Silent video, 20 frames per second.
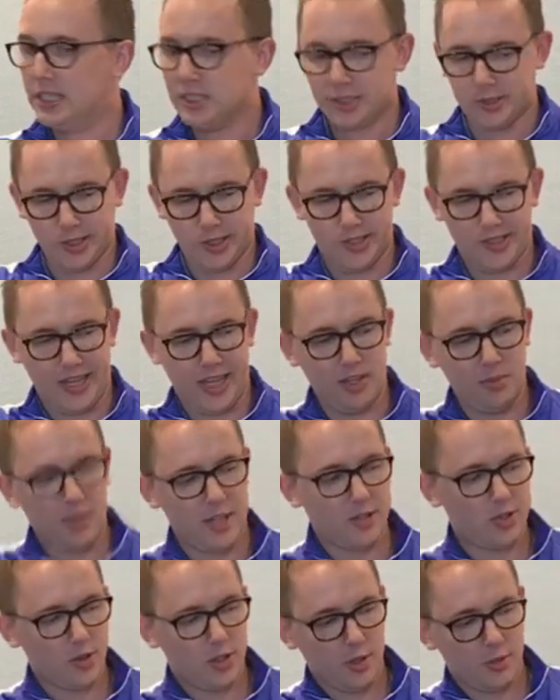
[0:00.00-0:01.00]
So like Salad
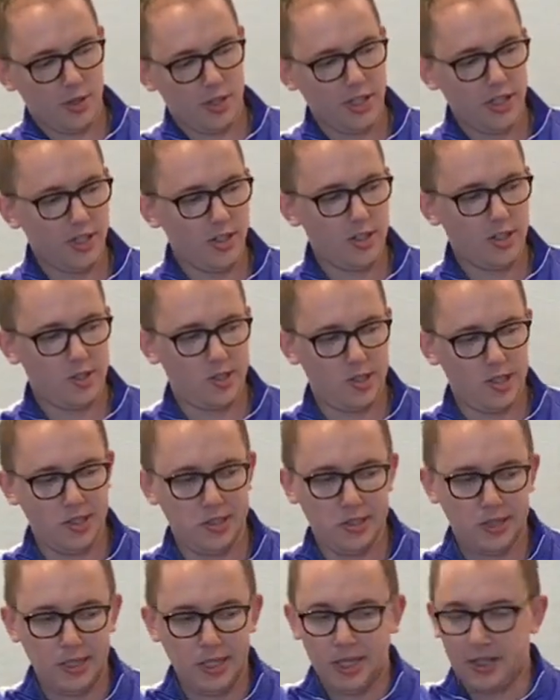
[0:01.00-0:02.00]
Master cookware here, you can
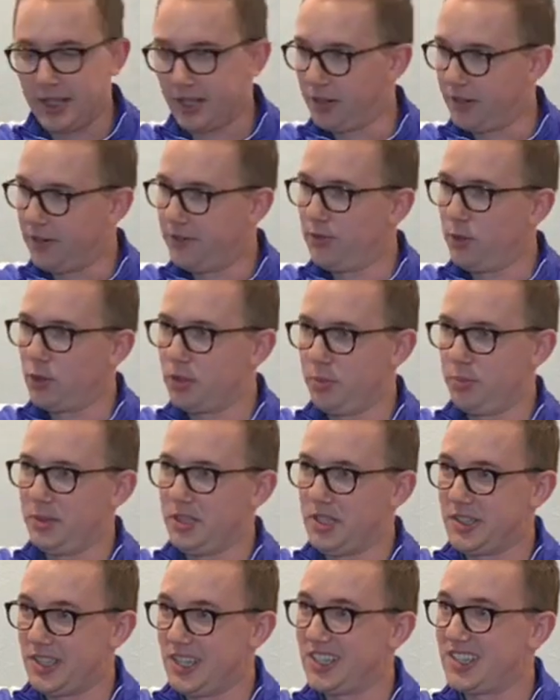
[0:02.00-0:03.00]
see like their full
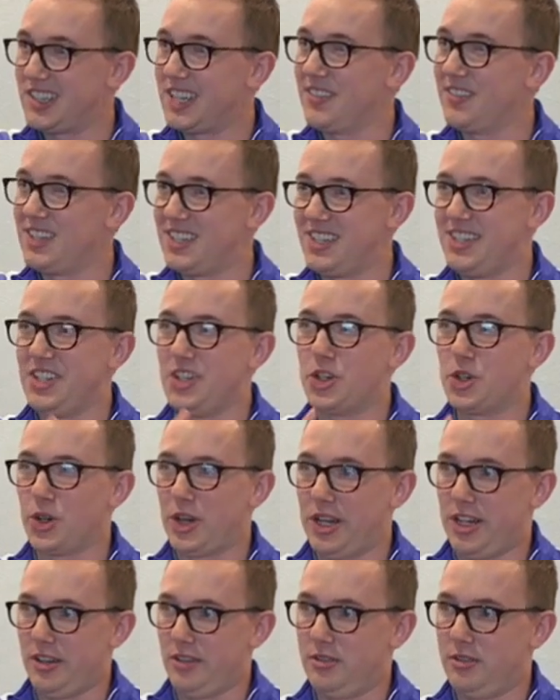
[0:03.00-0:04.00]
complete set,
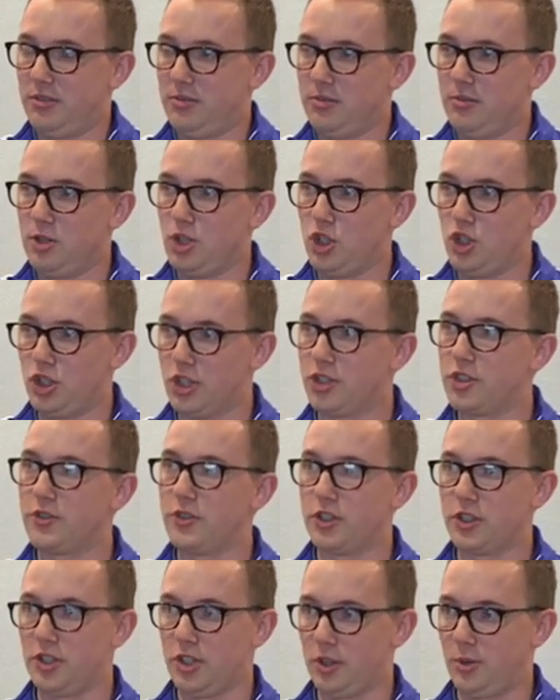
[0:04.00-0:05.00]
$17,000 just for
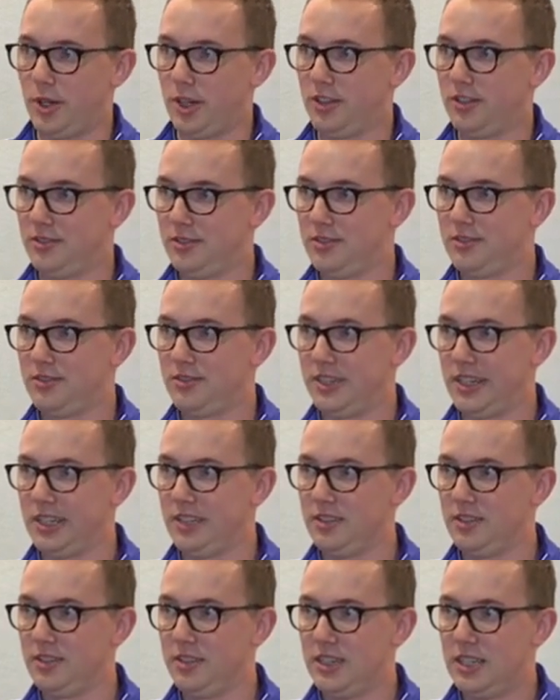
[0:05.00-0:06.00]
the cookware, right?